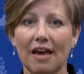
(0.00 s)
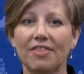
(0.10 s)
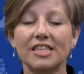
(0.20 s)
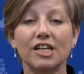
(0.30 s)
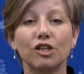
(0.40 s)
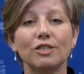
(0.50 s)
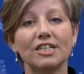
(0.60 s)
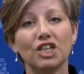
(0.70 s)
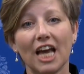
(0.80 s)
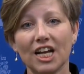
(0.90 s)
This includes
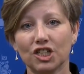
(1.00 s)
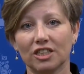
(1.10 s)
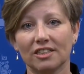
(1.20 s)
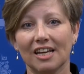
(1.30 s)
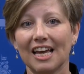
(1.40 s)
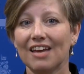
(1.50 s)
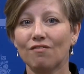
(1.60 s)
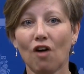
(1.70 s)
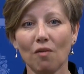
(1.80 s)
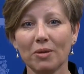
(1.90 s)
education,
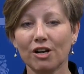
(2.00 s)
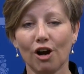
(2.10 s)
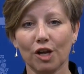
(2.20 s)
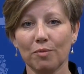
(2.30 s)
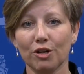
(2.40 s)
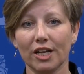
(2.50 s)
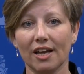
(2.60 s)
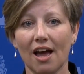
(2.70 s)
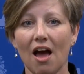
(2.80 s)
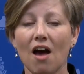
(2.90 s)
involvement in our community,